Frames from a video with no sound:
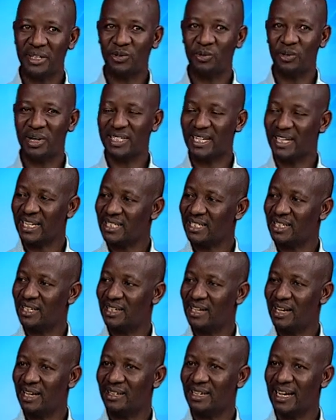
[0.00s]
was arrested
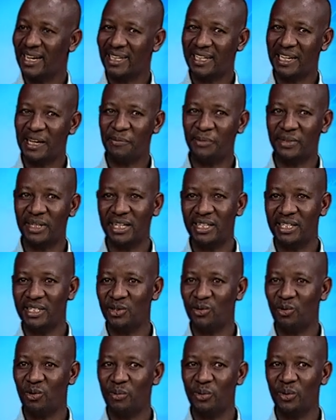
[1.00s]
and kept at his home.